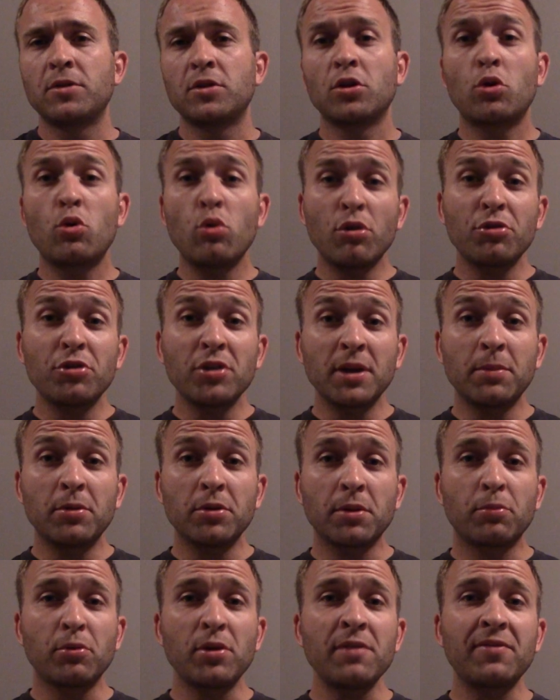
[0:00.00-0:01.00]
The cool thing about
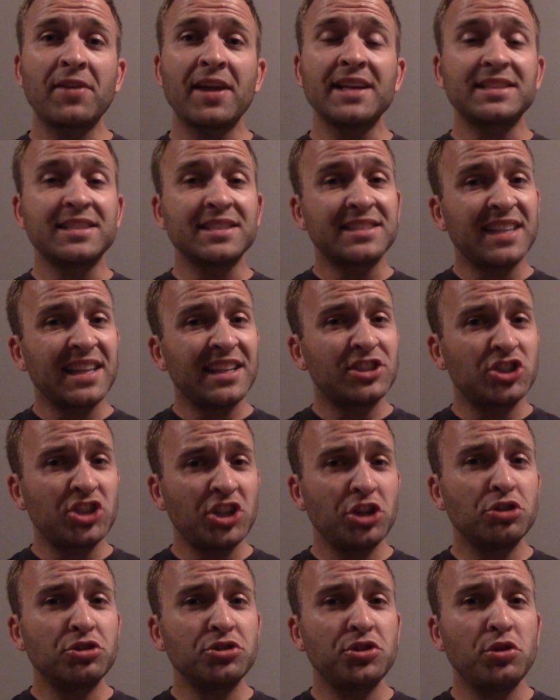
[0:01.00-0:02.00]
the briefcase is they
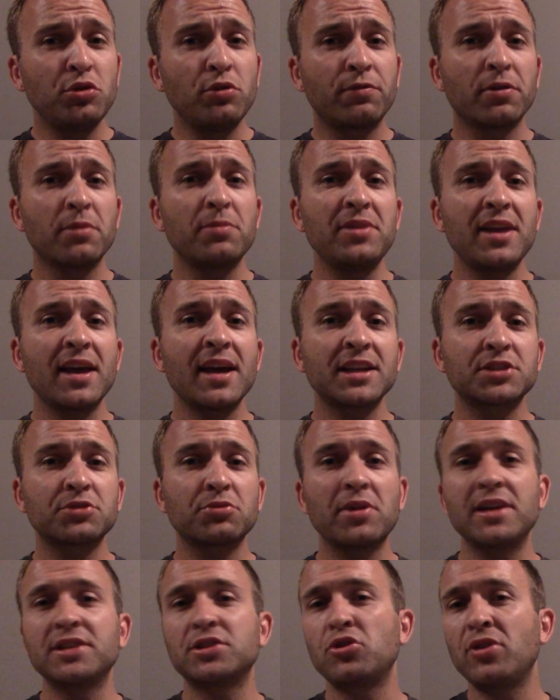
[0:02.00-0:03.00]
shield you from the
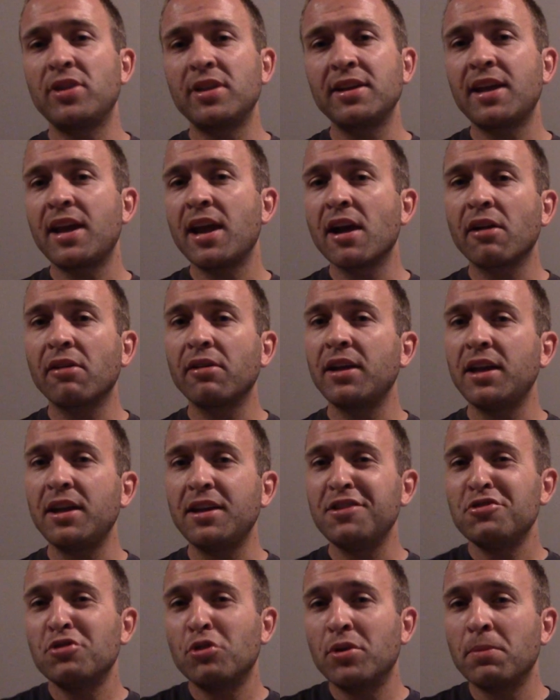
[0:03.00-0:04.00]
X-ray, so you can
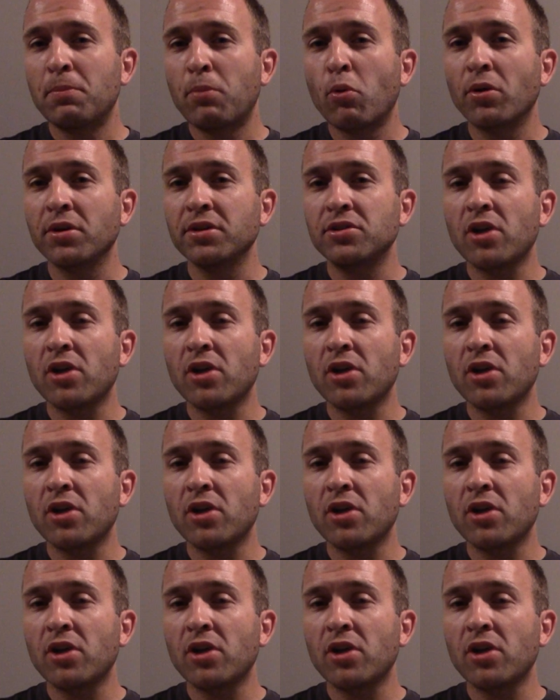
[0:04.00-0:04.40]
carry, important